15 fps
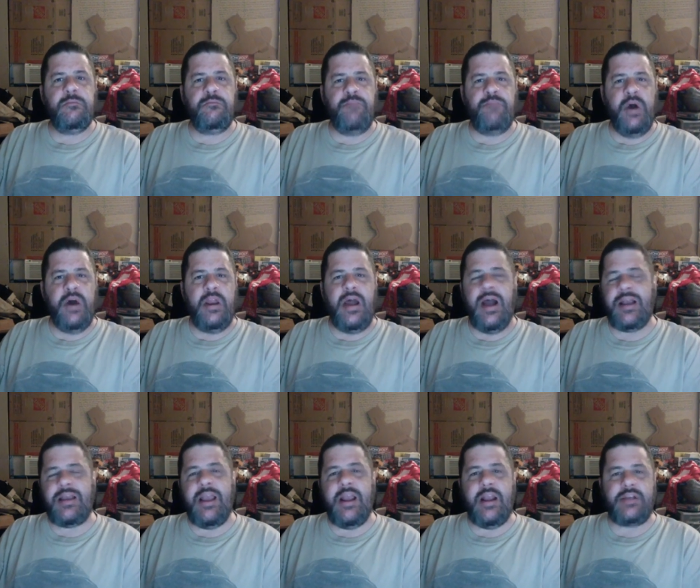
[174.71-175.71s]
But I
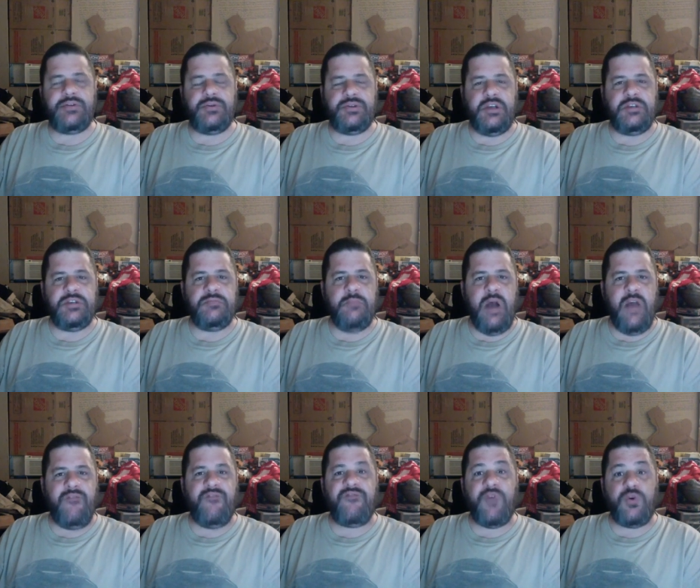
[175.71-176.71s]
can't exercise my
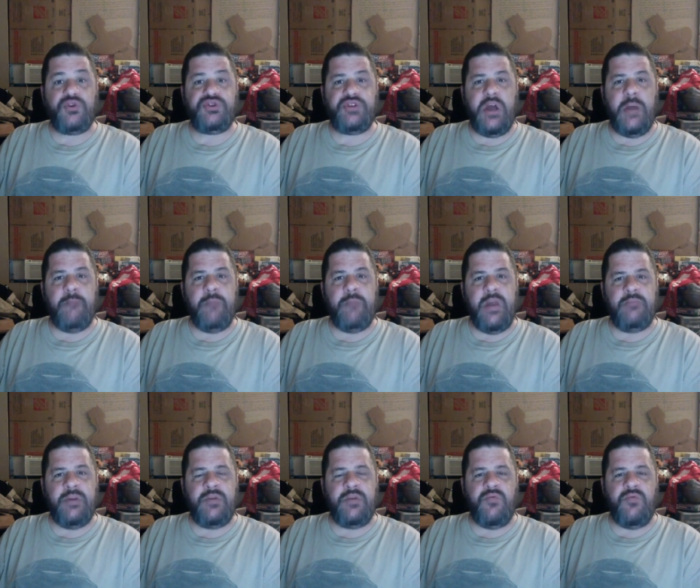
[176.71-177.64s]
First Amendment